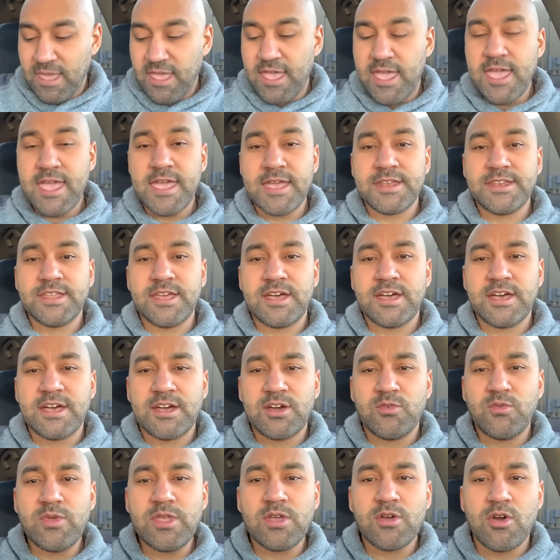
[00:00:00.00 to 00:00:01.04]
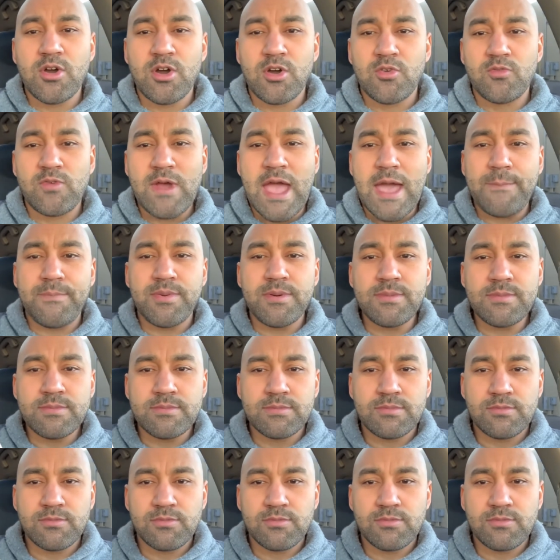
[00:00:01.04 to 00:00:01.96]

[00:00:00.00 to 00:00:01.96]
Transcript: And we gonna unwrap them.